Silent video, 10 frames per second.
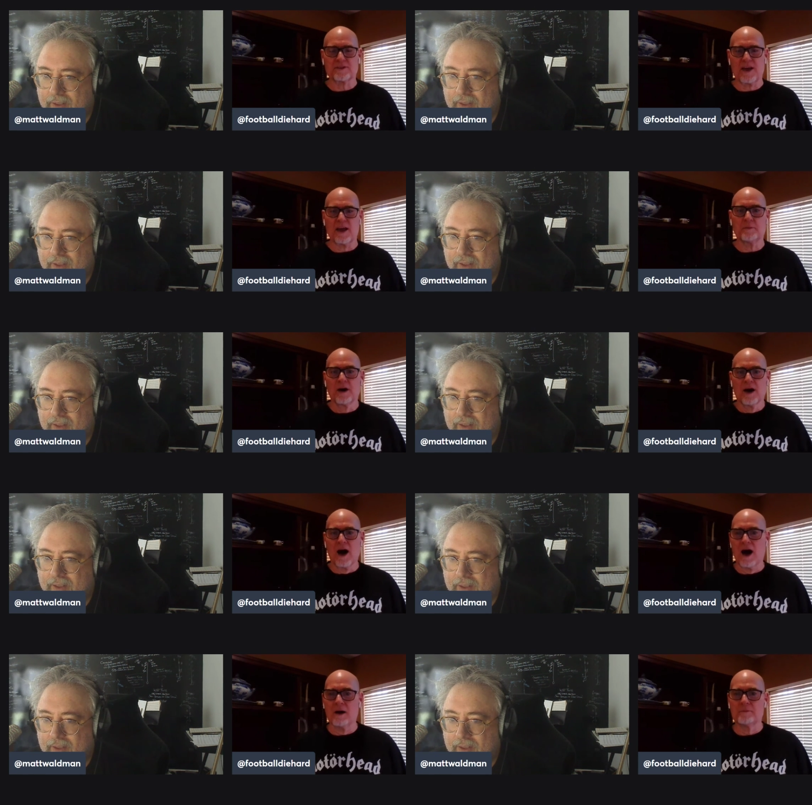Speaker 1: game,
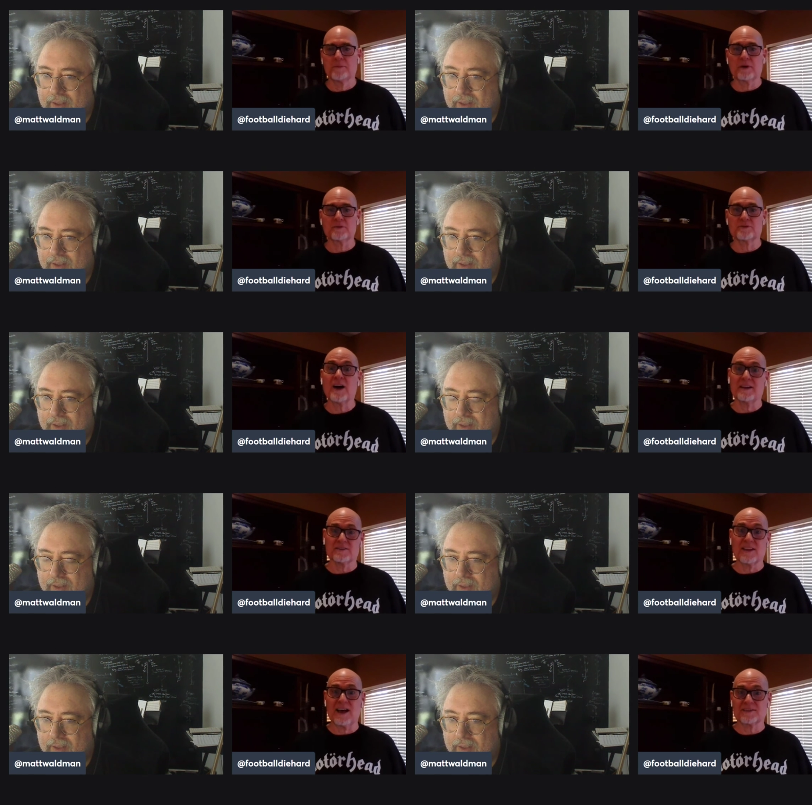uh, but it's not his
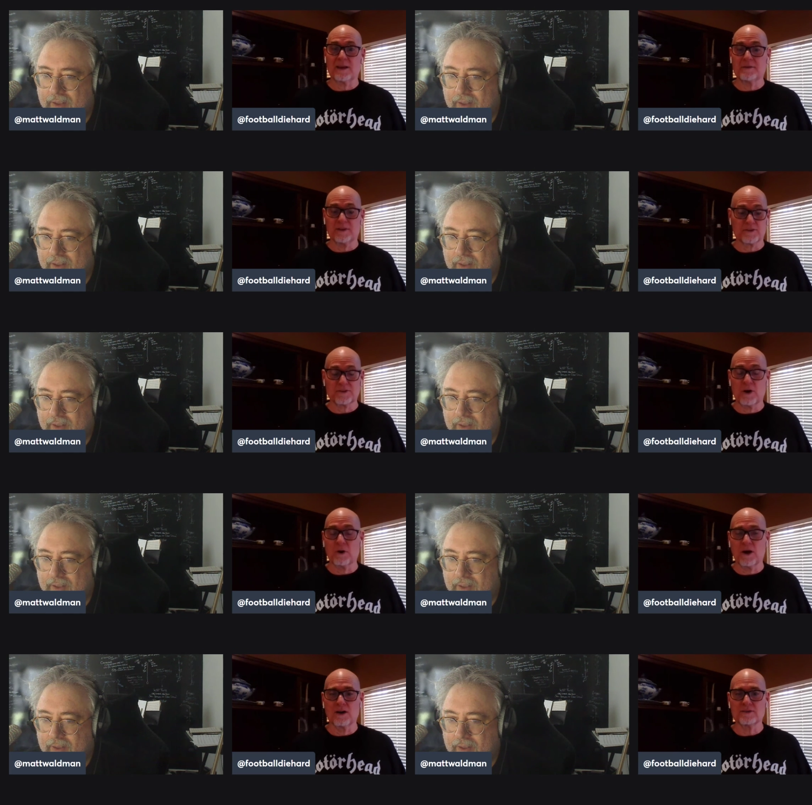last game either. So
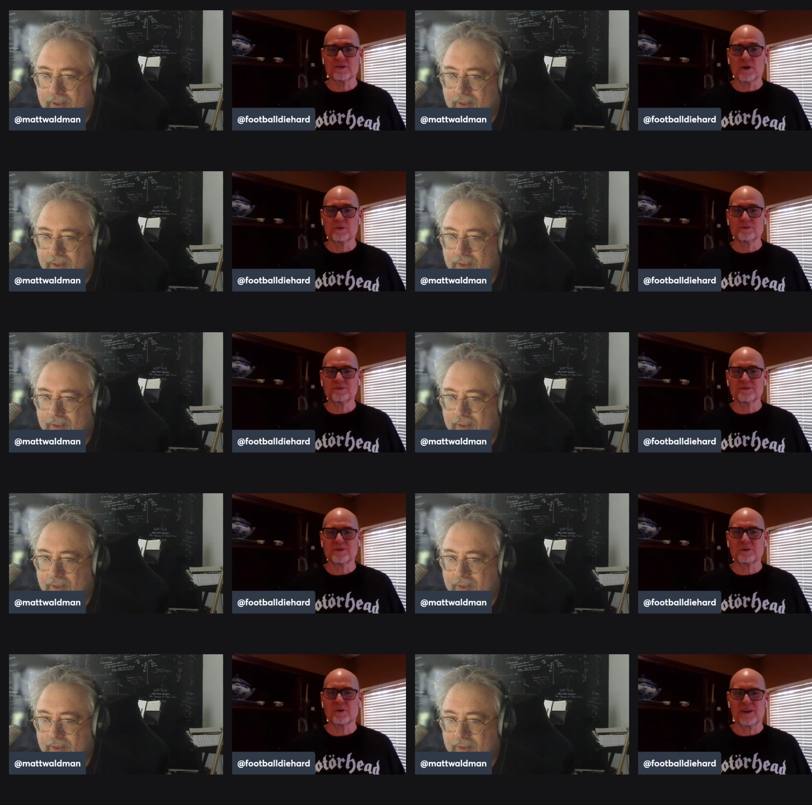uh, so,
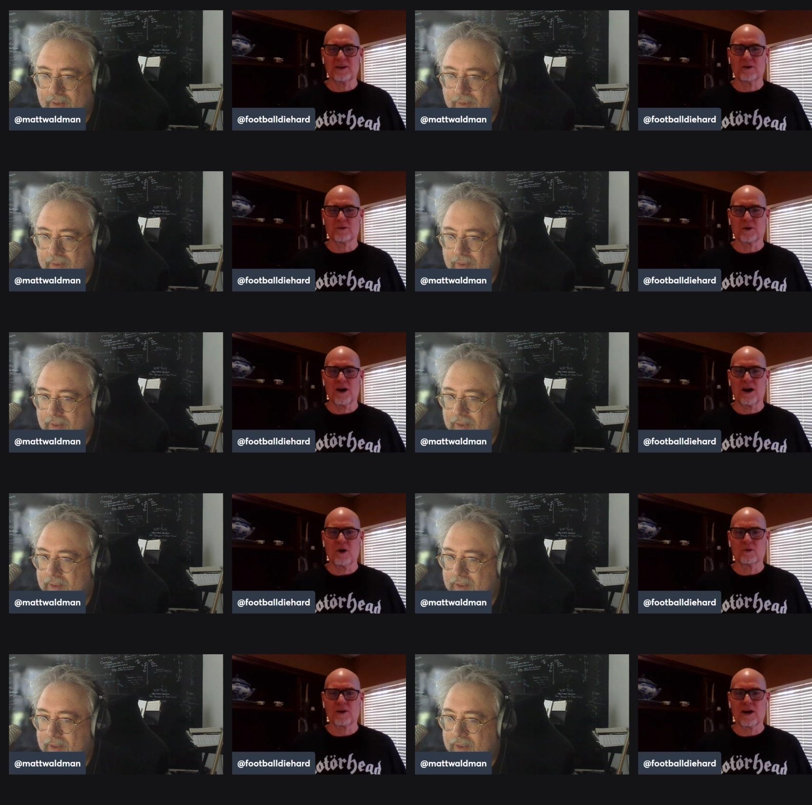so don't get over uh,
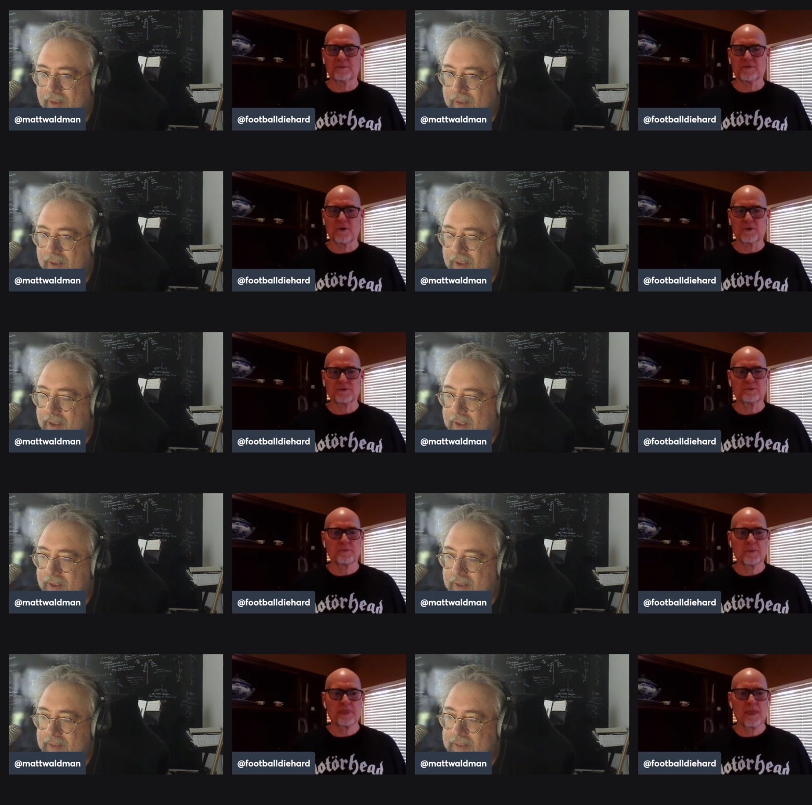overhyped, folks.
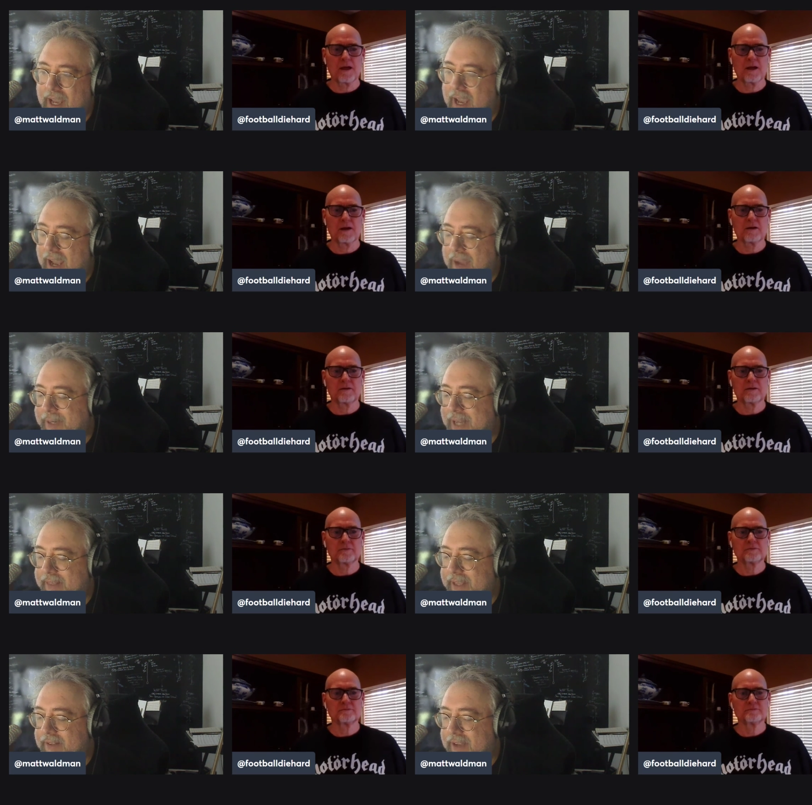
Speaker 2: Yeah, I mean, I
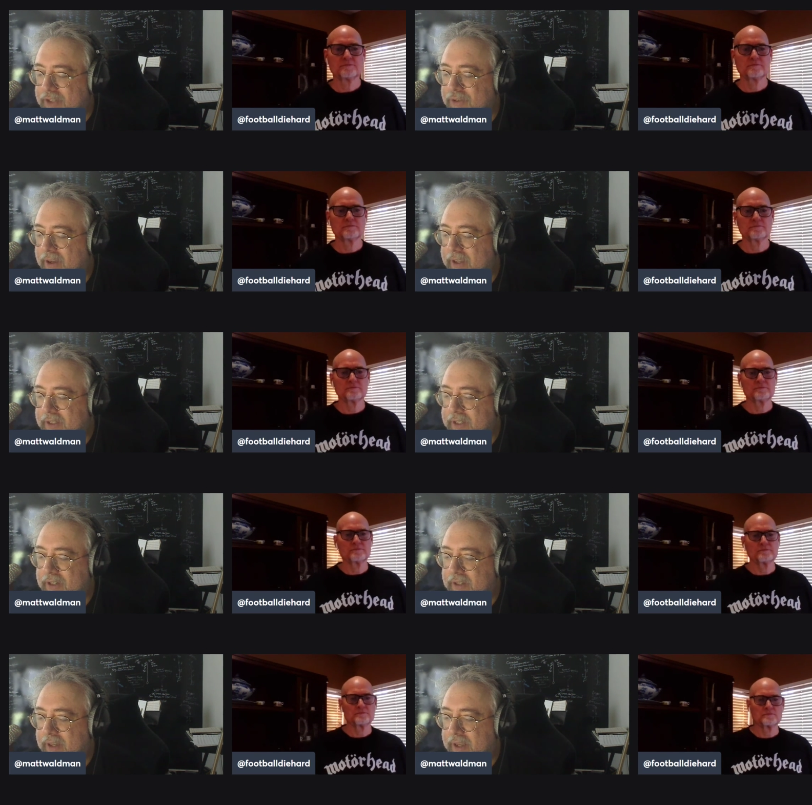think Dontrell
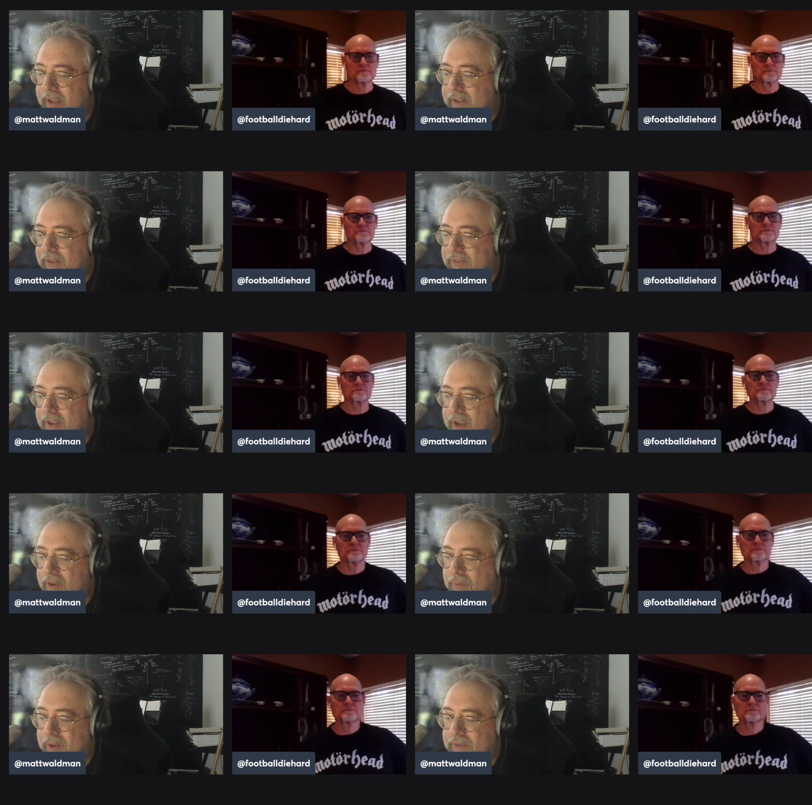Hilliard is
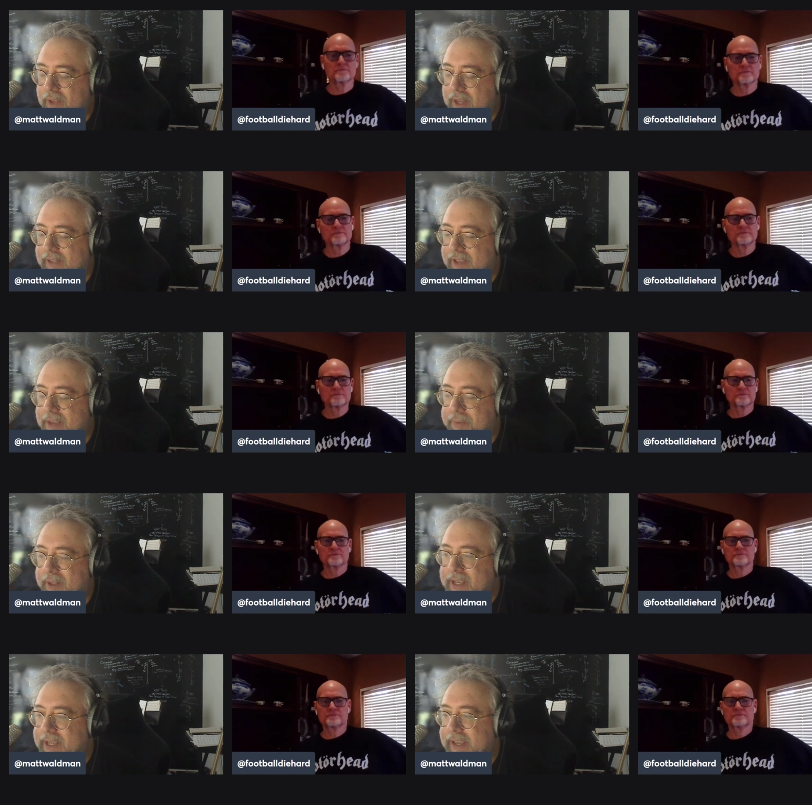one of those, in a deep
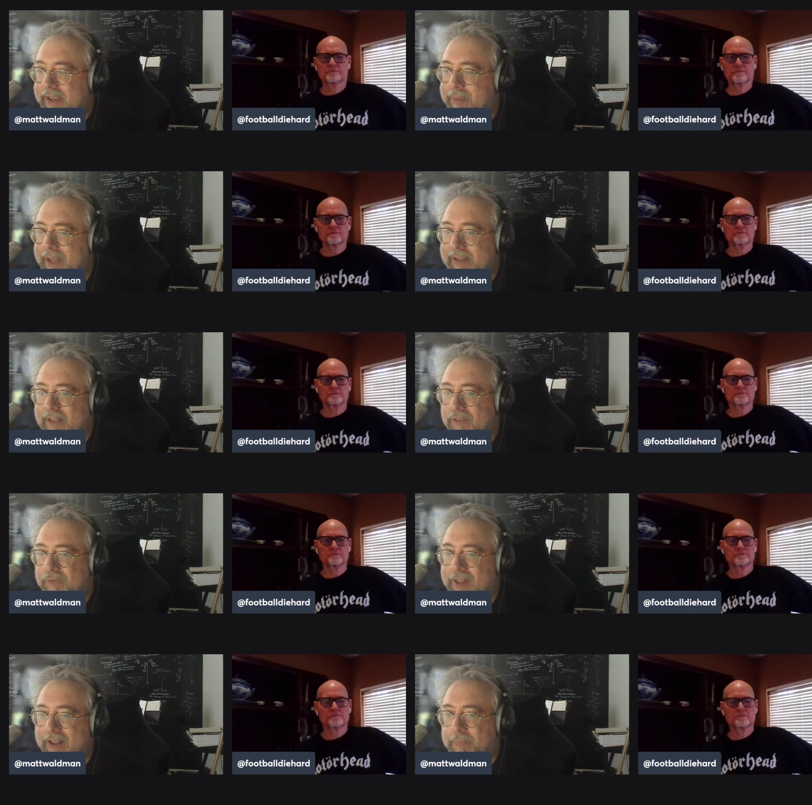league, he could be a decent
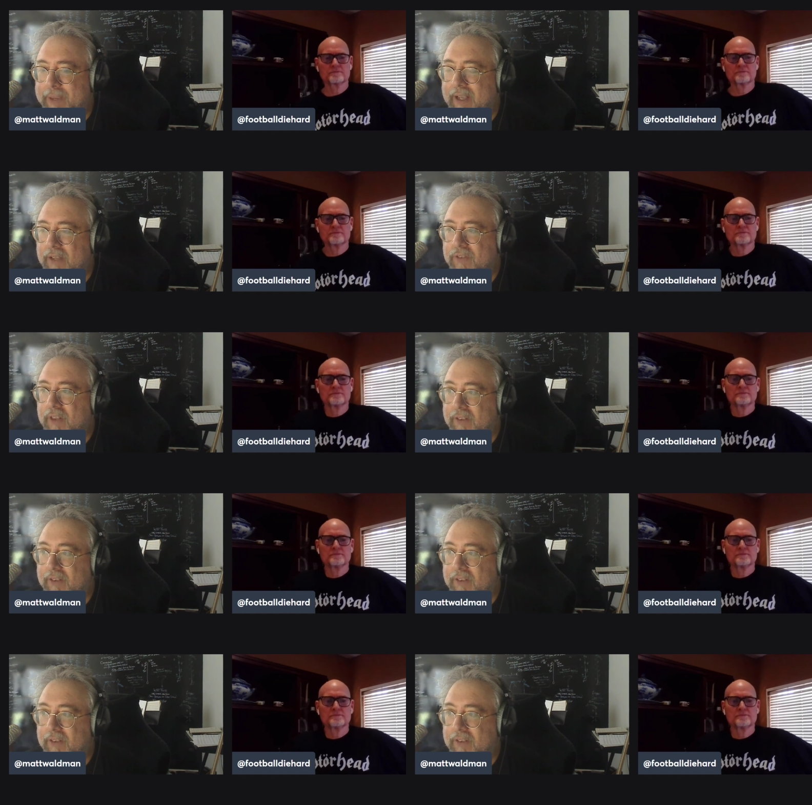flex because the